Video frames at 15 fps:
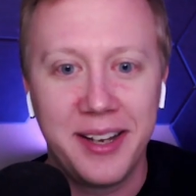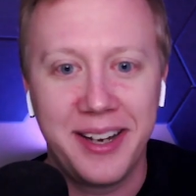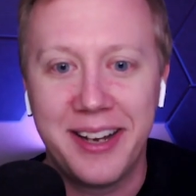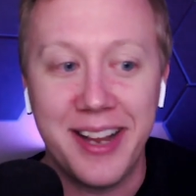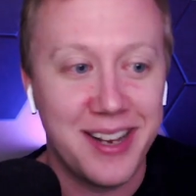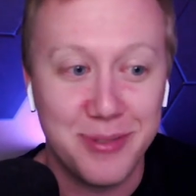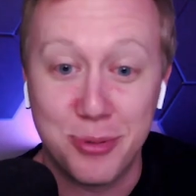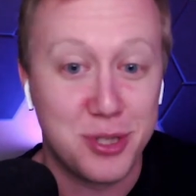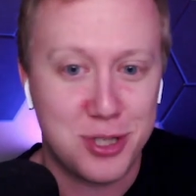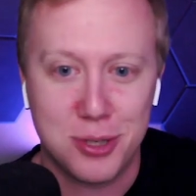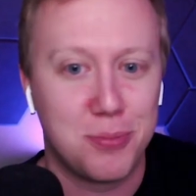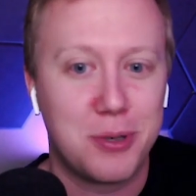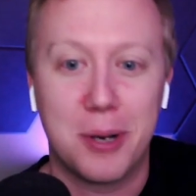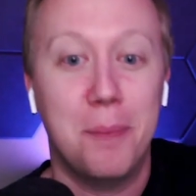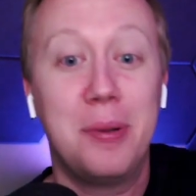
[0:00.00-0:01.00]
Like it was
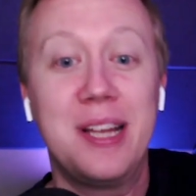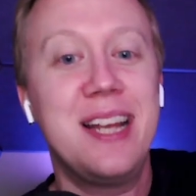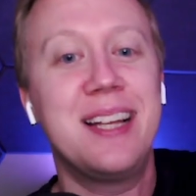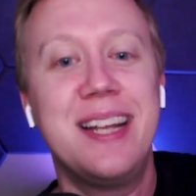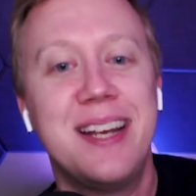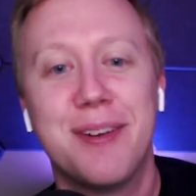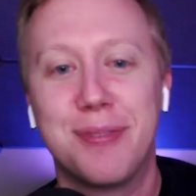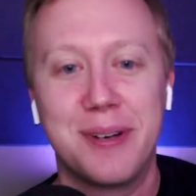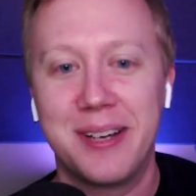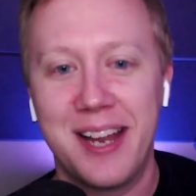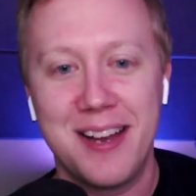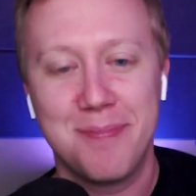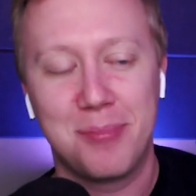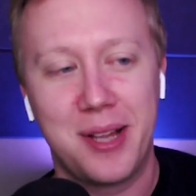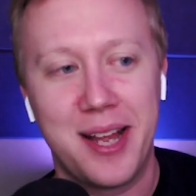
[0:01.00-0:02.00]
a completely different
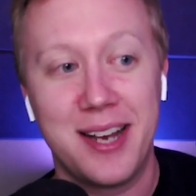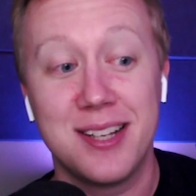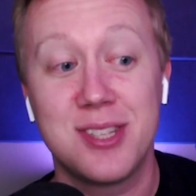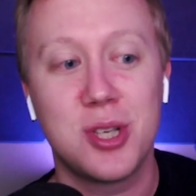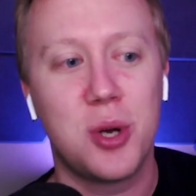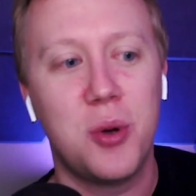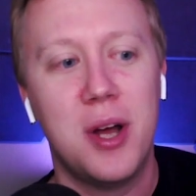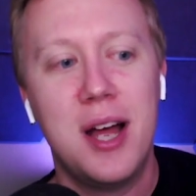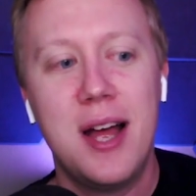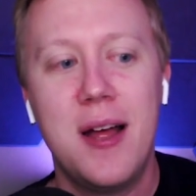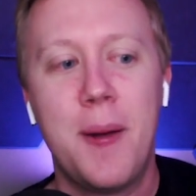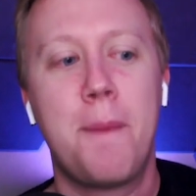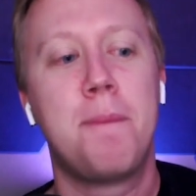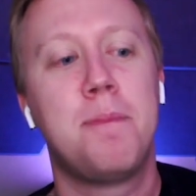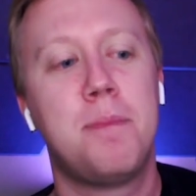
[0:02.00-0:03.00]
game plan. And so
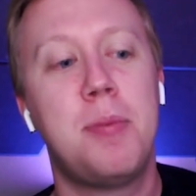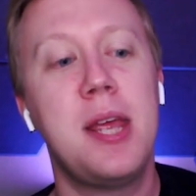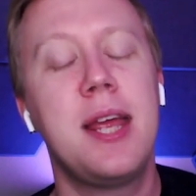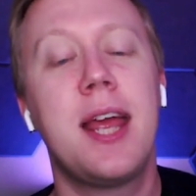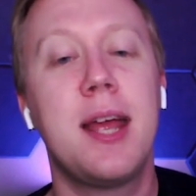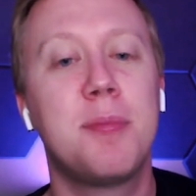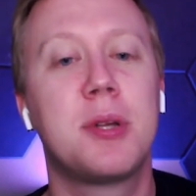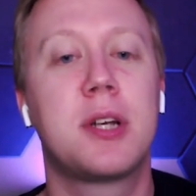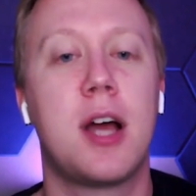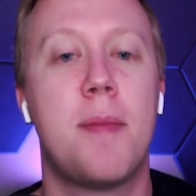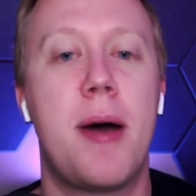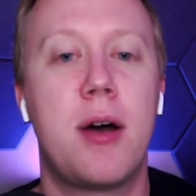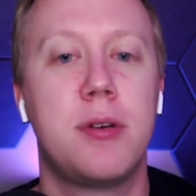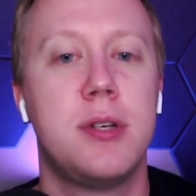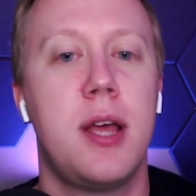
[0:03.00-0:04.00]
being able to come
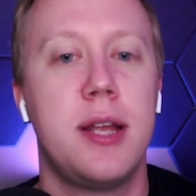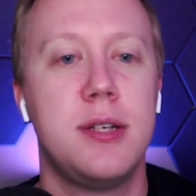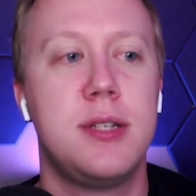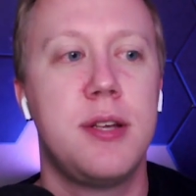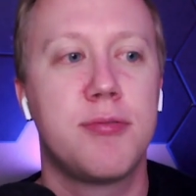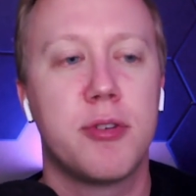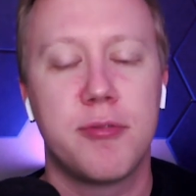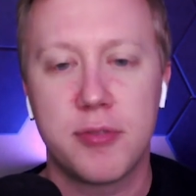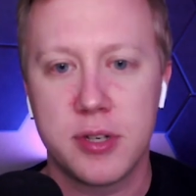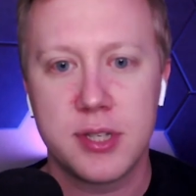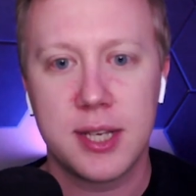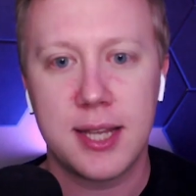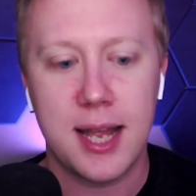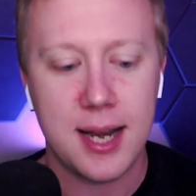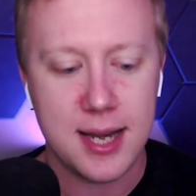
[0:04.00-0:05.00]
out in, in, different fronts
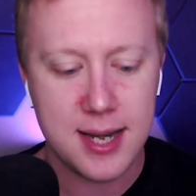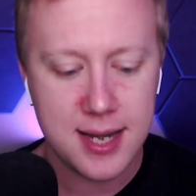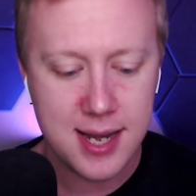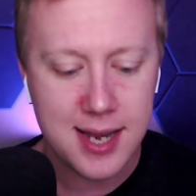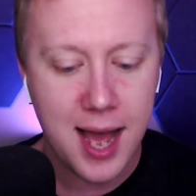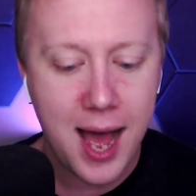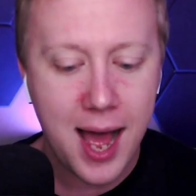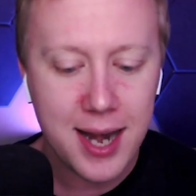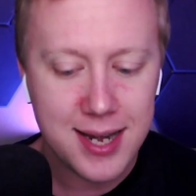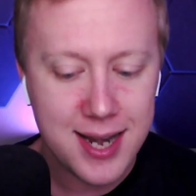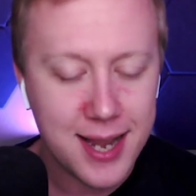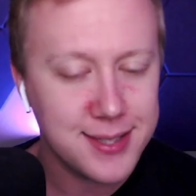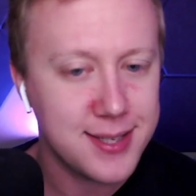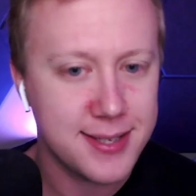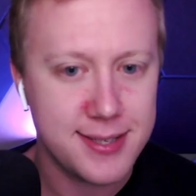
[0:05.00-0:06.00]
like that and not
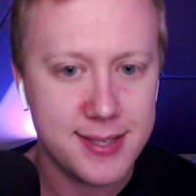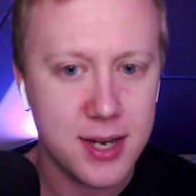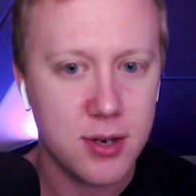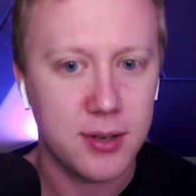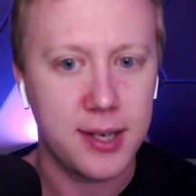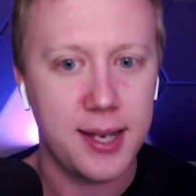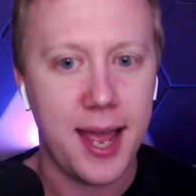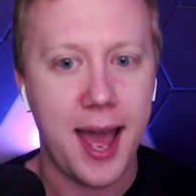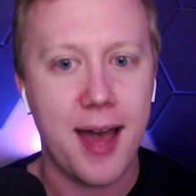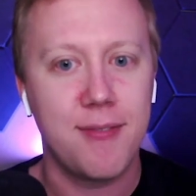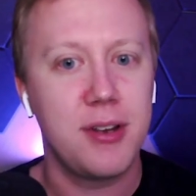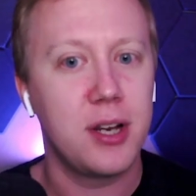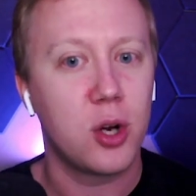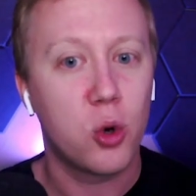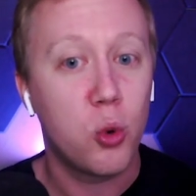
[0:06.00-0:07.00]
necessarily
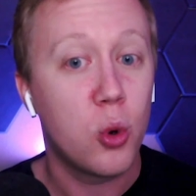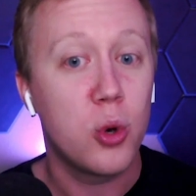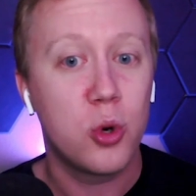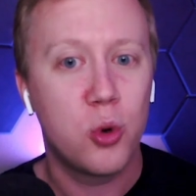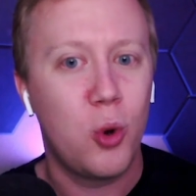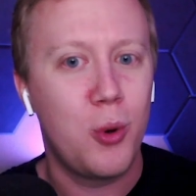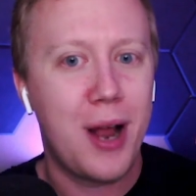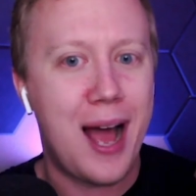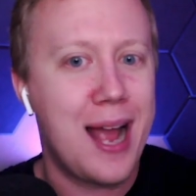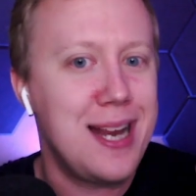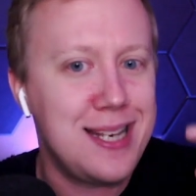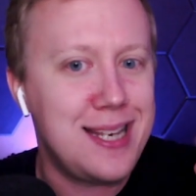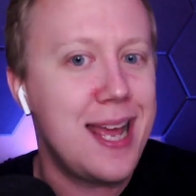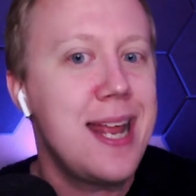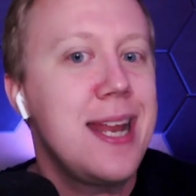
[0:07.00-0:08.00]
having a quote unquote
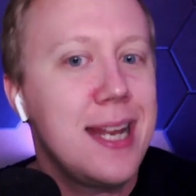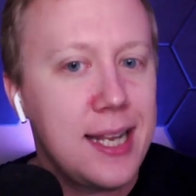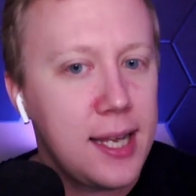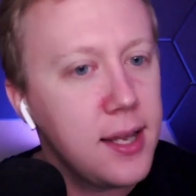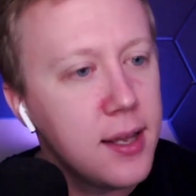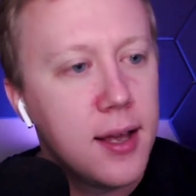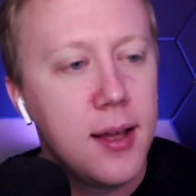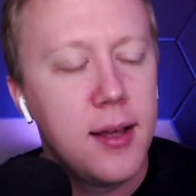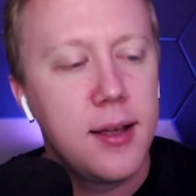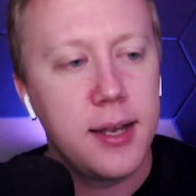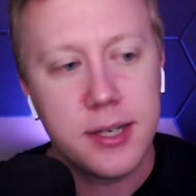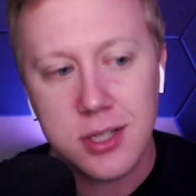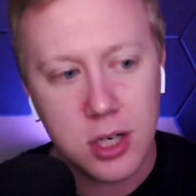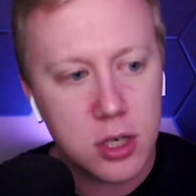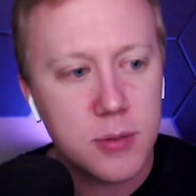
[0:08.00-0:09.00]
identity in
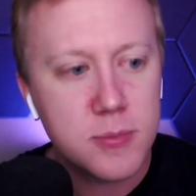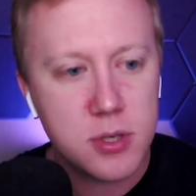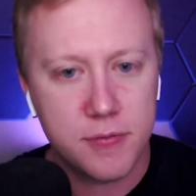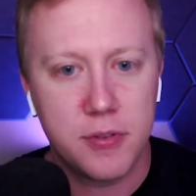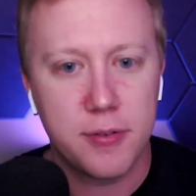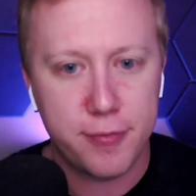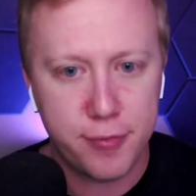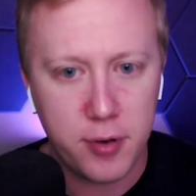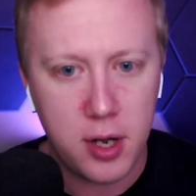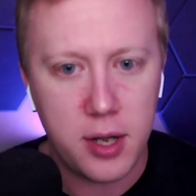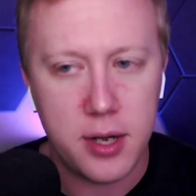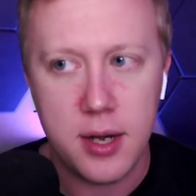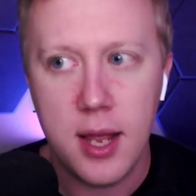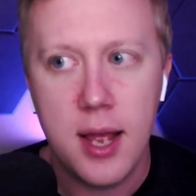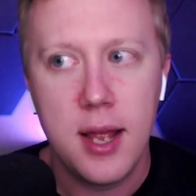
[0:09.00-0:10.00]
terms of the
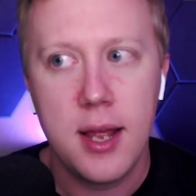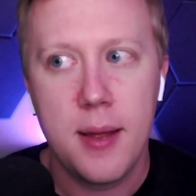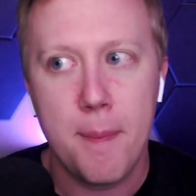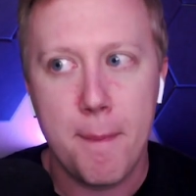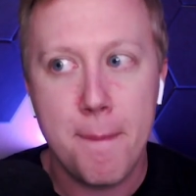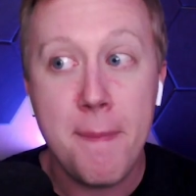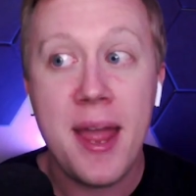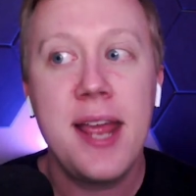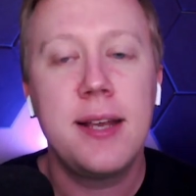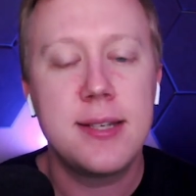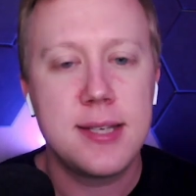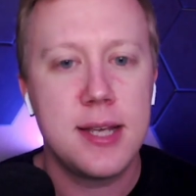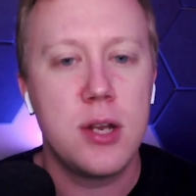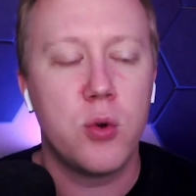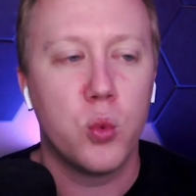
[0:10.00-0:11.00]
front makes
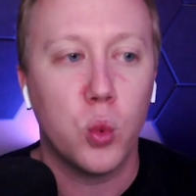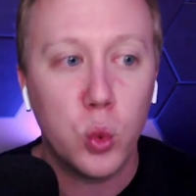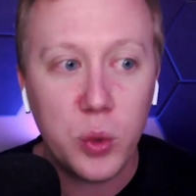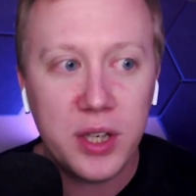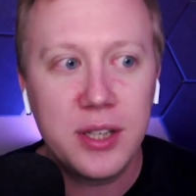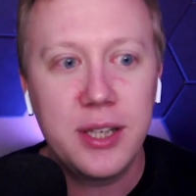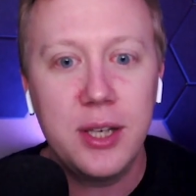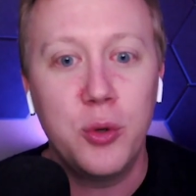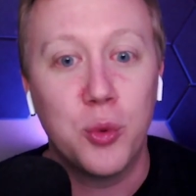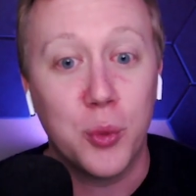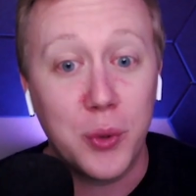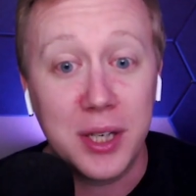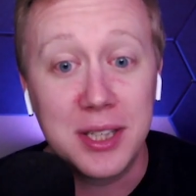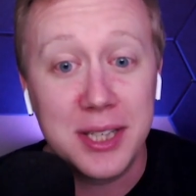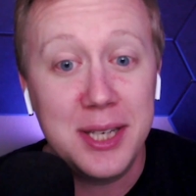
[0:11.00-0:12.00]
it really,
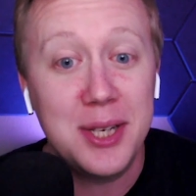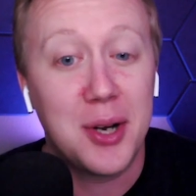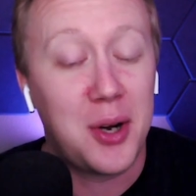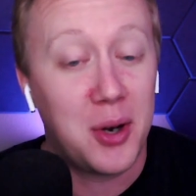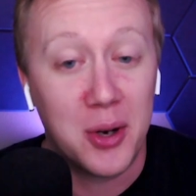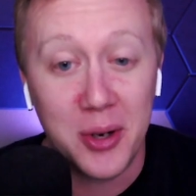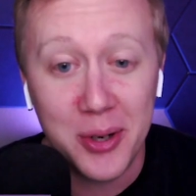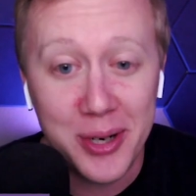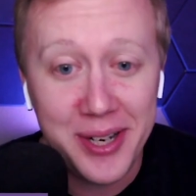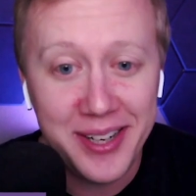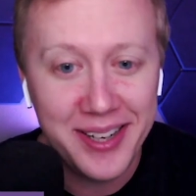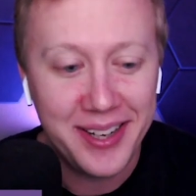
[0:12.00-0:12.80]
really hard